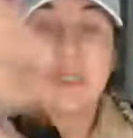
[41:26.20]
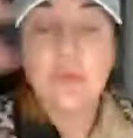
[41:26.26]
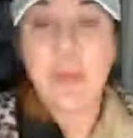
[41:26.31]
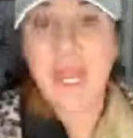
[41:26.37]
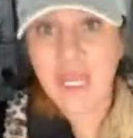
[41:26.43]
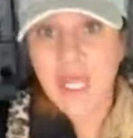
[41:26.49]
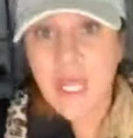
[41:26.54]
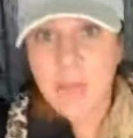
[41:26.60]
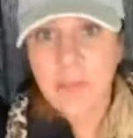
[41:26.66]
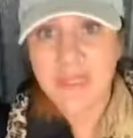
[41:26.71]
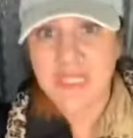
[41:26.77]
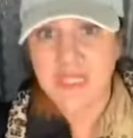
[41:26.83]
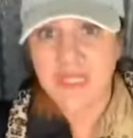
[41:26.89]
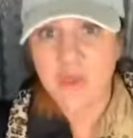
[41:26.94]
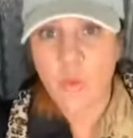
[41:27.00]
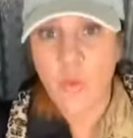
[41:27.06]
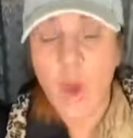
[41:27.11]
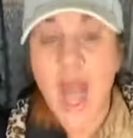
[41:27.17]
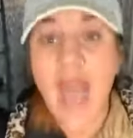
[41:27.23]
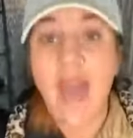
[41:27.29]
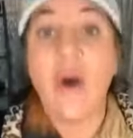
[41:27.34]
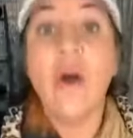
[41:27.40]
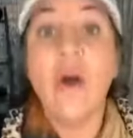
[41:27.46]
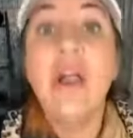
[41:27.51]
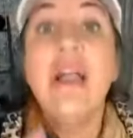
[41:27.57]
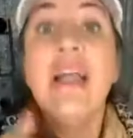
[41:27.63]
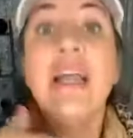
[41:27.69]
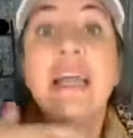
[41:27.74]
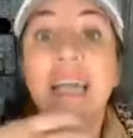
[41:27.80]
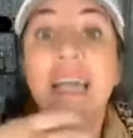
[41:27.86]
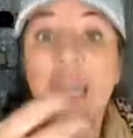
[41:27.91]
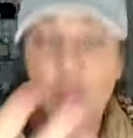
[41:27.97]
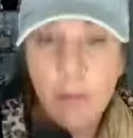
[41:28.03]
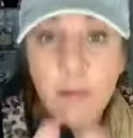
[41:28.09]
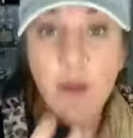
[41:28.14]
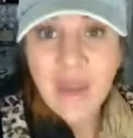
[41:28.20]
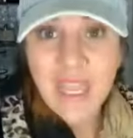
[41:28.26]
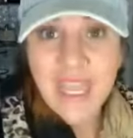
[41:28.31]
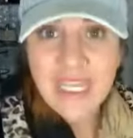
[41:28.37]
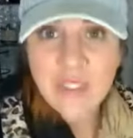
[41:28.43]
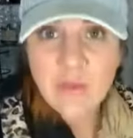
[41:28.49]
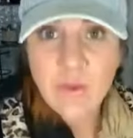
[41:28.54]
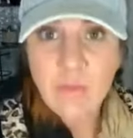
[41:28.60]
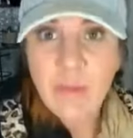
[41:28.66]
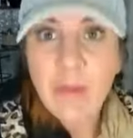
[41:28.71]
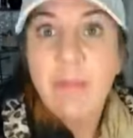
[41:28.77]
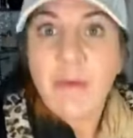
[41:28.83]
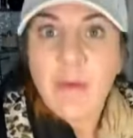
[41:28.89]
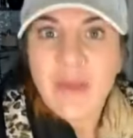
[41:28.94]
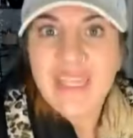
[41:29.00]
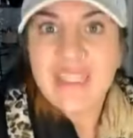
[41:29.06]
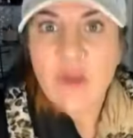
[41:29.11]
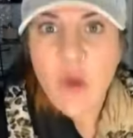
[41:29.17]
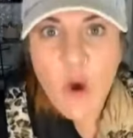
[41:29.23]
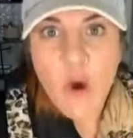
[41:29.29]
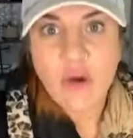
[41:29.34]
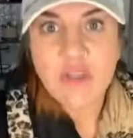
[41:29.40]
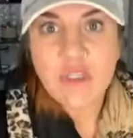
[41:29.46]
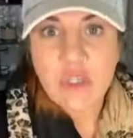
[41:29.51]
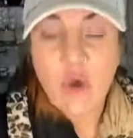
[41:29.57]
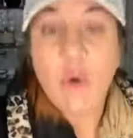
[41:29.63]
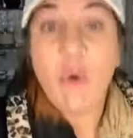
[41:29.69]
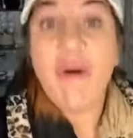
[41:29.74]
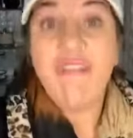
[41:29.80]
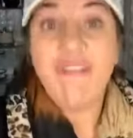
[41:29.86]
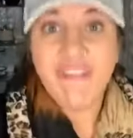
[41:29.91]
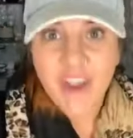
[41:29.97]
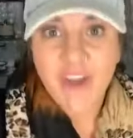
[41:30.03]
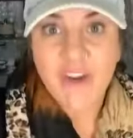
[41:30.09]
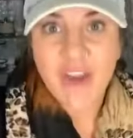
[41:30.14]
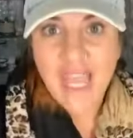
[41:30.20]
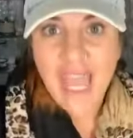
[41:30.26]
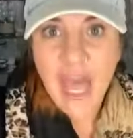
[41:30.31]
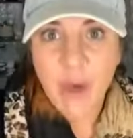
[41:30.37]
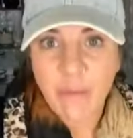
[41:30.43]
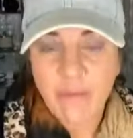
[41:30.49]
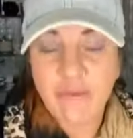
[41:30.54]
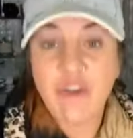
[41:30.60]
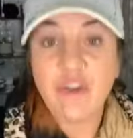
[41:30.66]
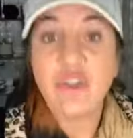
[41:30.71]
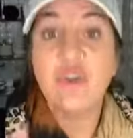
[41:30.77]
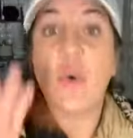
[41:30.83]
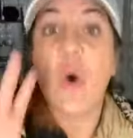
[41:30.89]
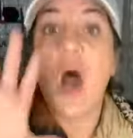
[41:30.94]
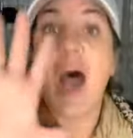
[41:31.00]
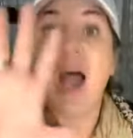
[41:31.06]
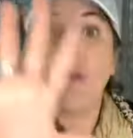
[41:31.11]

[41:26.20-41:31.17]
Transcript: in the business a while communicates with people is also very helpful. So I will